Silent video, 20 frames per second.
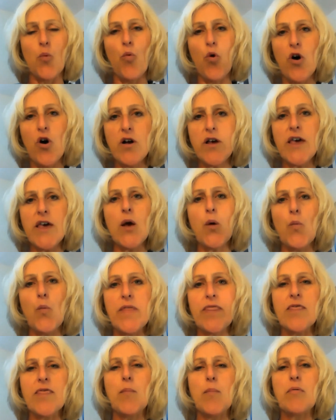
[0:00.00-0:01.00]
working
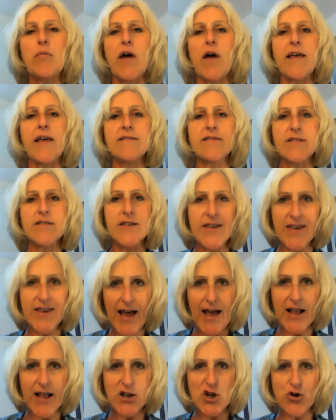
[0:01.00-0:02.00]
with the brain's
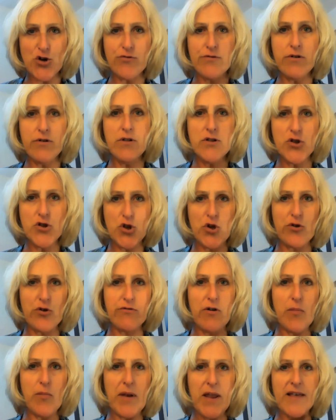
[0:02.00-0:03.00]
natural
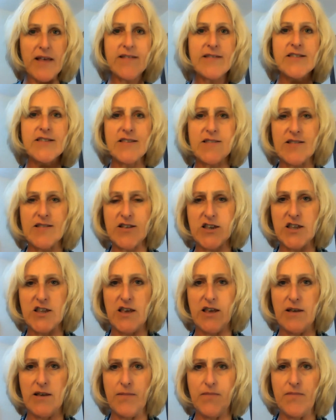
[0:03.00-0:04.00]
neuroplasticity,